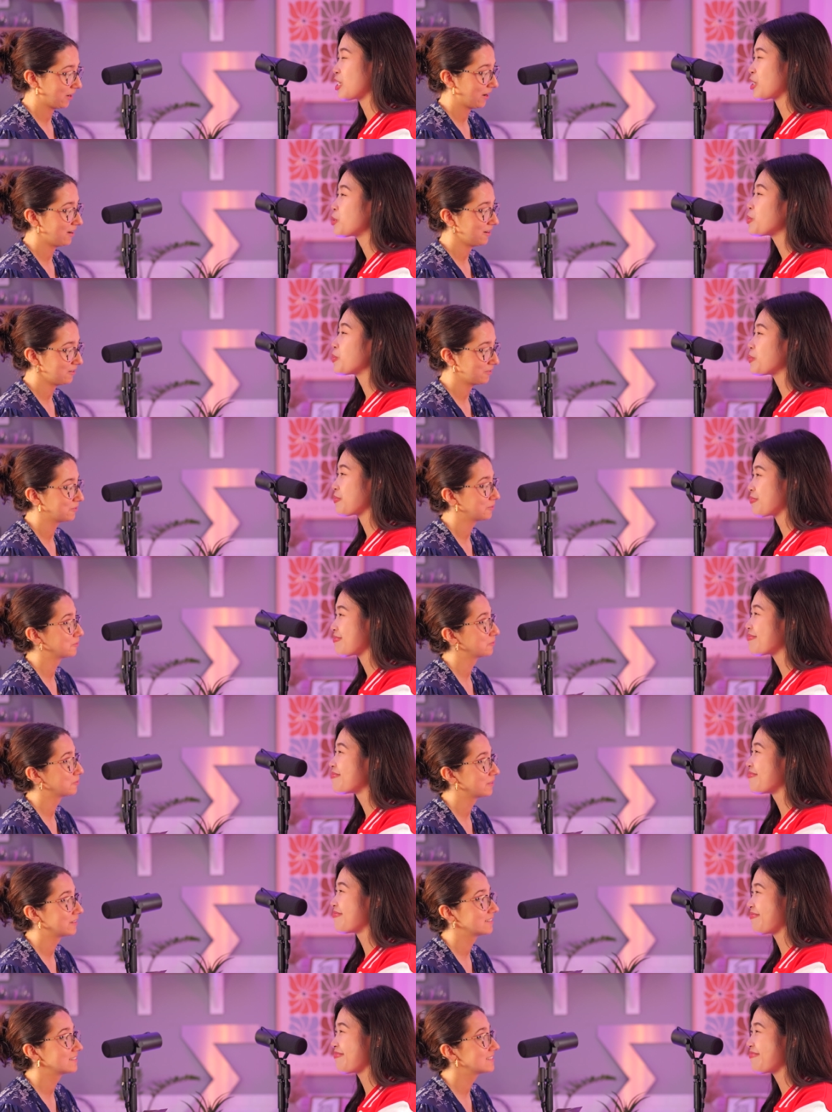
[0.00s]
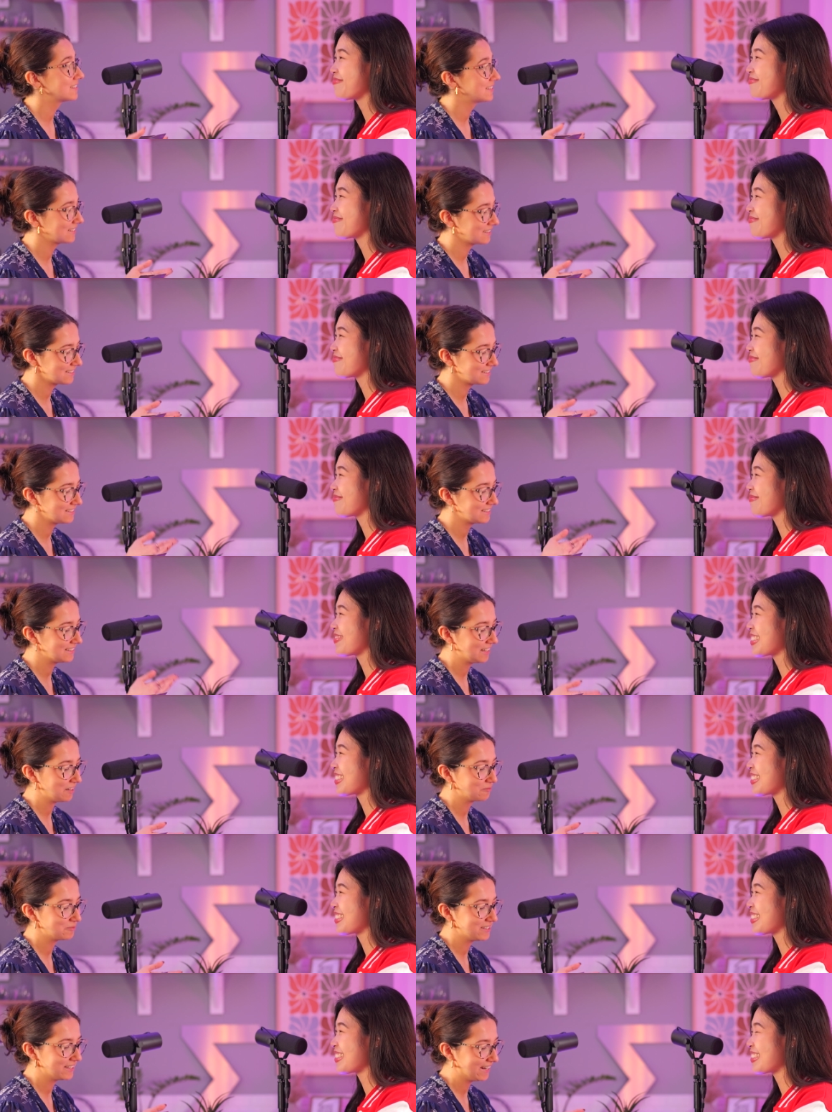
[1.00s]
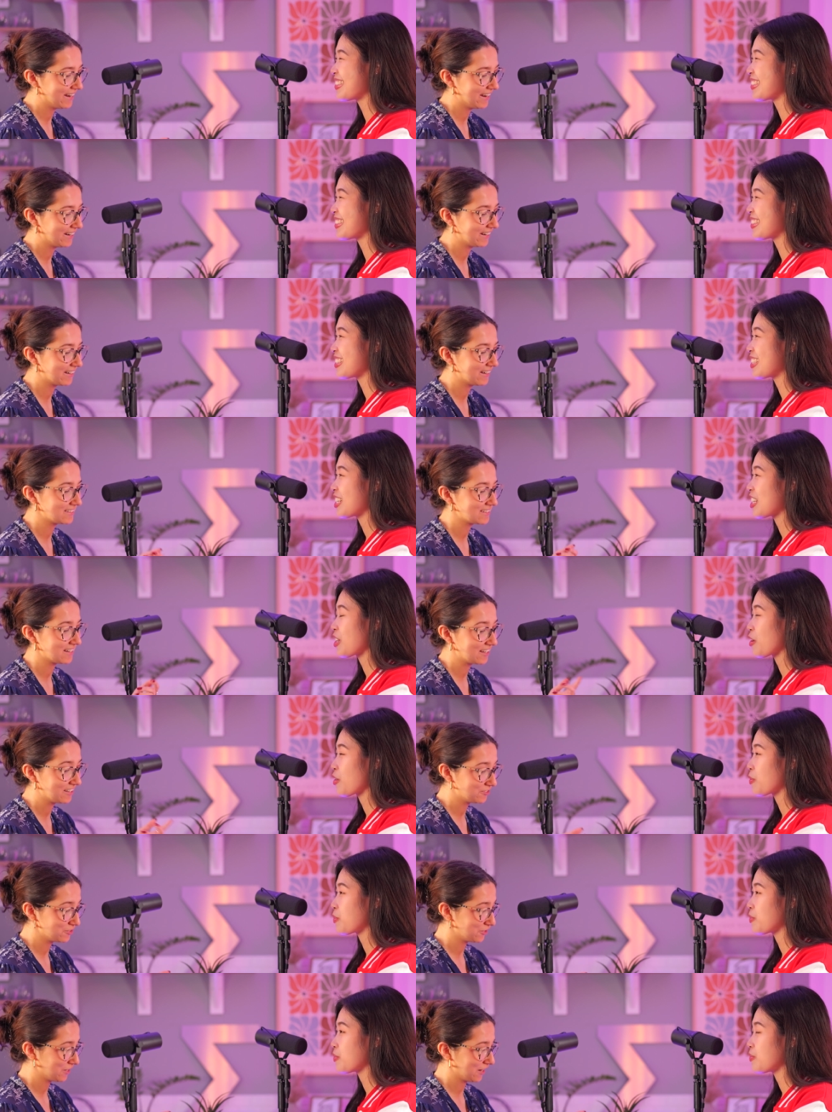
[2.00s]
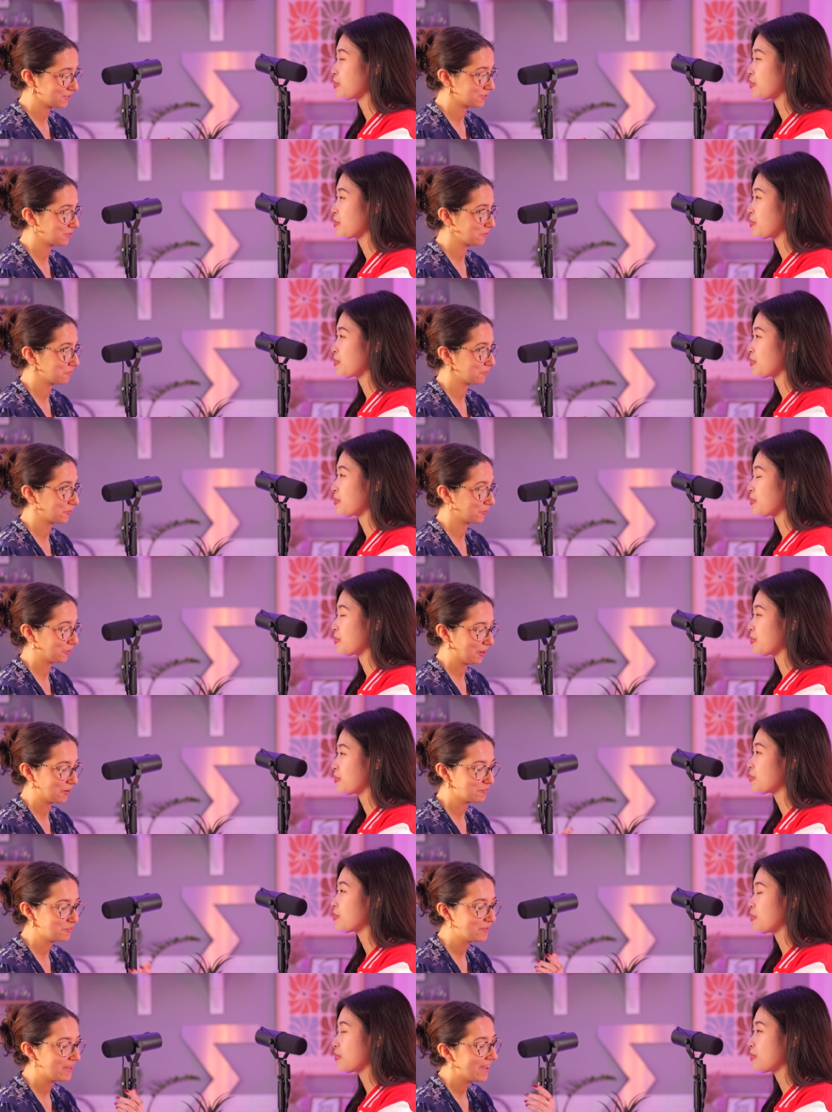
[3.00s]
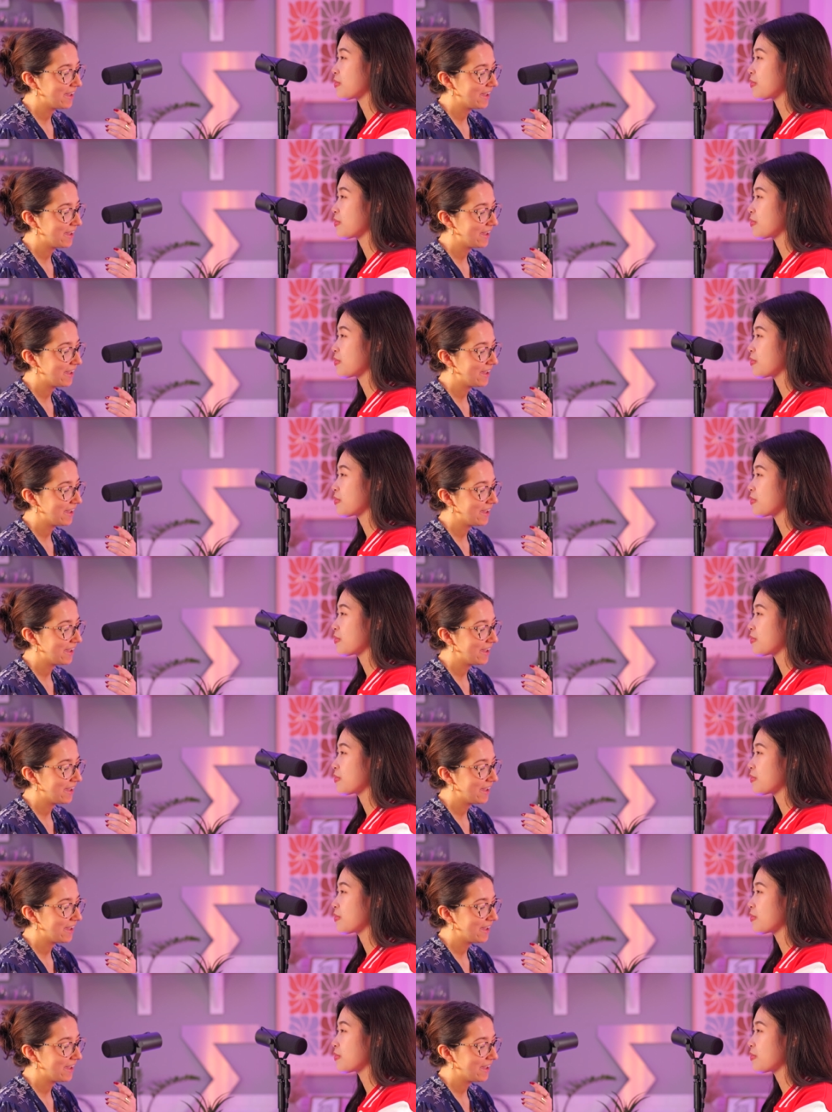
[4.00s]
Speaker 1: Wow. Well, since DMDA is an international program,